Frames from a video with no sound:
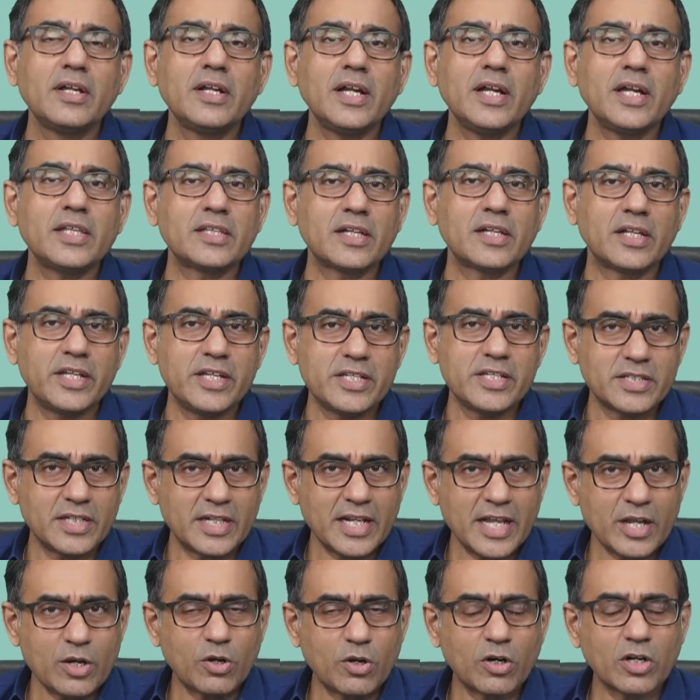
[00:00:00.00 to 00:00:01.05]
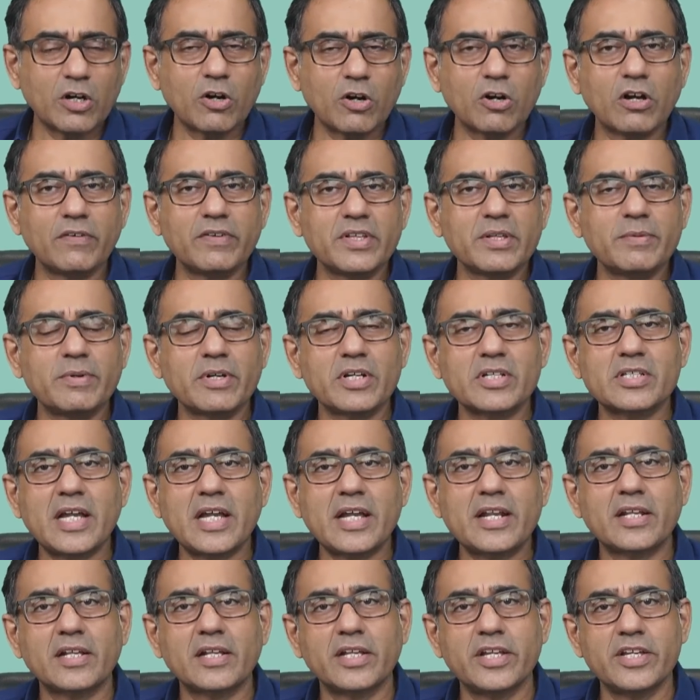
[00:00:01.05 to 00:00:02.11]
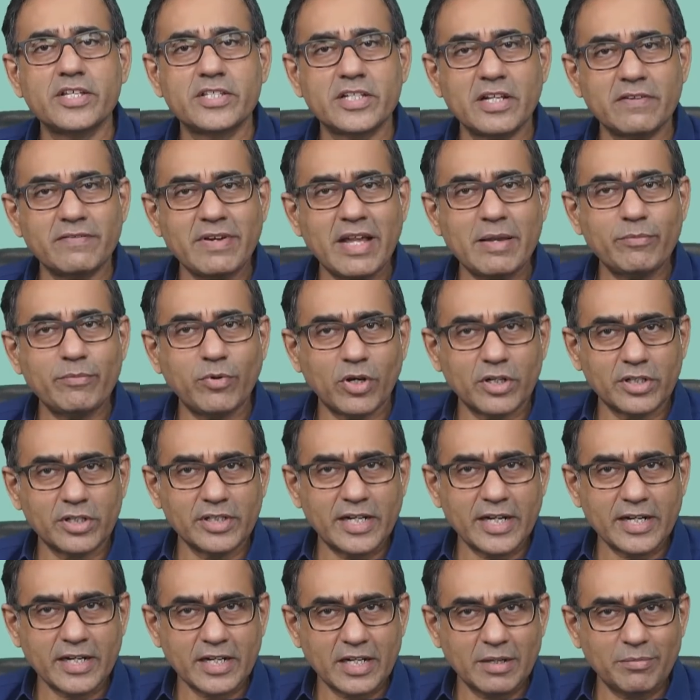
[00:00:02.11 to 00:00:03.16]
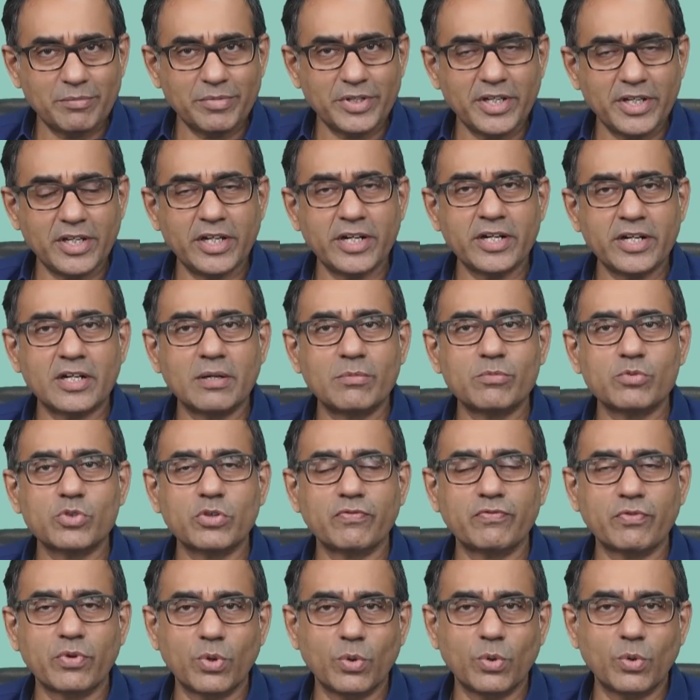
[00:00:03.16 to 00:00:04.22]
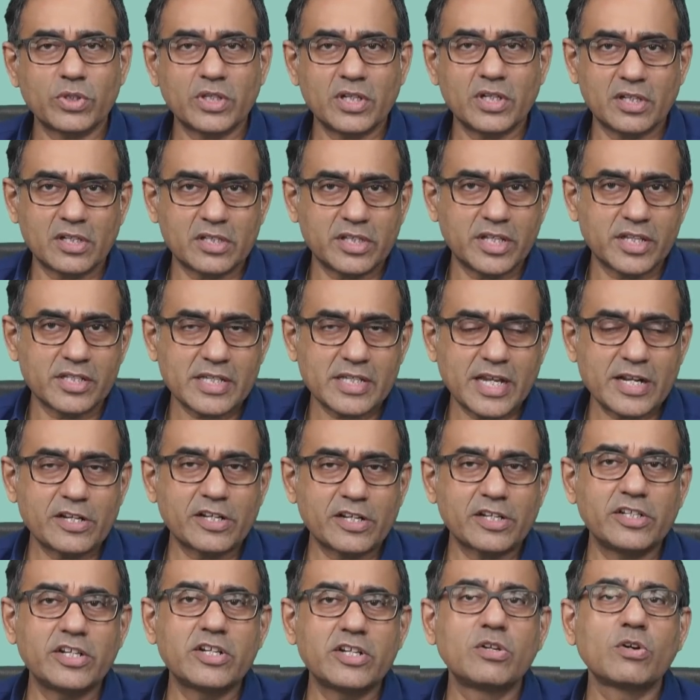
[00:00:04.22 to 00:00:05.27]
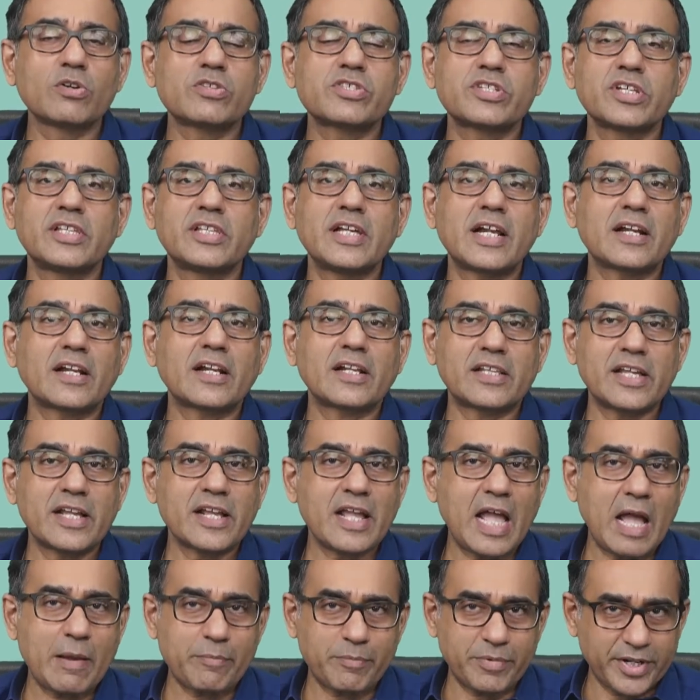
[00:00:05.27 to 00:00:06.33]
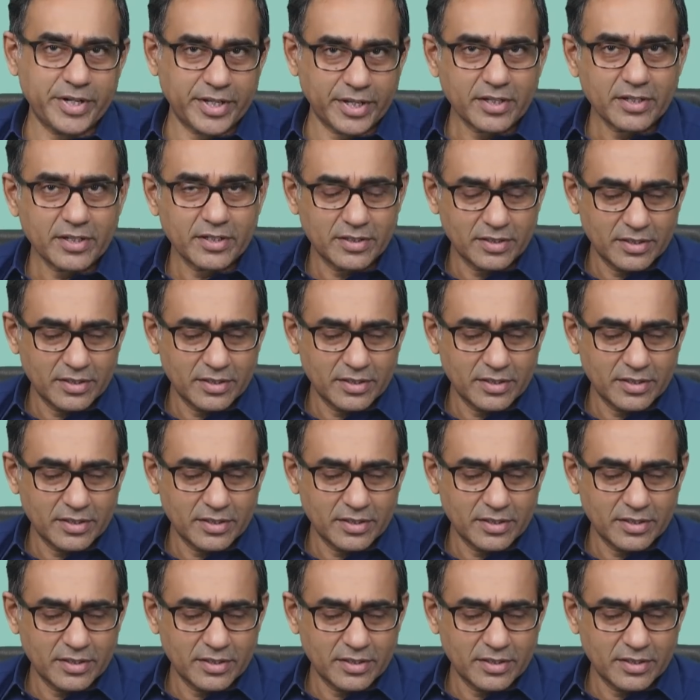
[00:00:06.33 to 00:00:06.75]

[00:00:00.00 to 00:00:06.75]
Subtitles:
And the reason I got out of it is because the reason why I bought that company in terms of growth and other things, I did not see that thing happening.